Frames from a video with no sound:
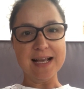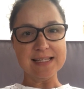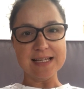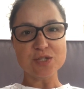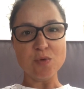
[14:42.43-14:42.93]
because
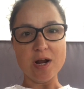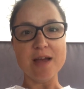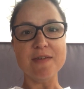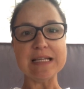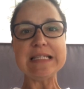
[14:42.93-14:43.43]
I swear,
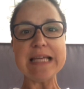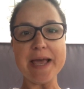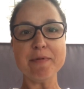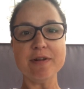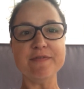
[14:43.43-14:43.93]
if I say
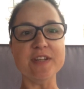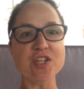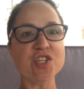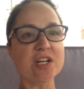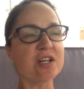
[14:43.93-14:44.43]
I'm gonna
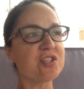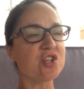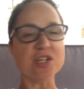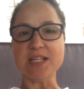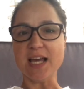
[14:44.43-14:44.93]
finish it on a
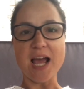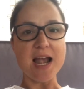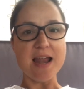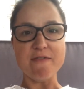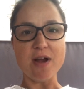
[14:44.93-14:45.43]
certain day, I
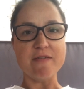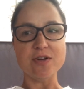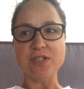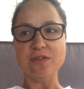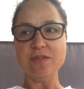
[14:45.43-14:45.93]
never ever
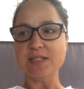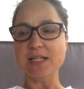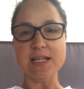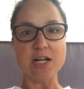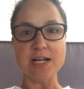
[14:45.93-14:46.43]
do. It's
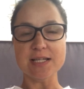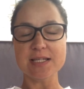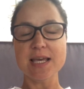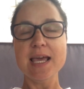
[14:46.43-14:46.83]
hilarious.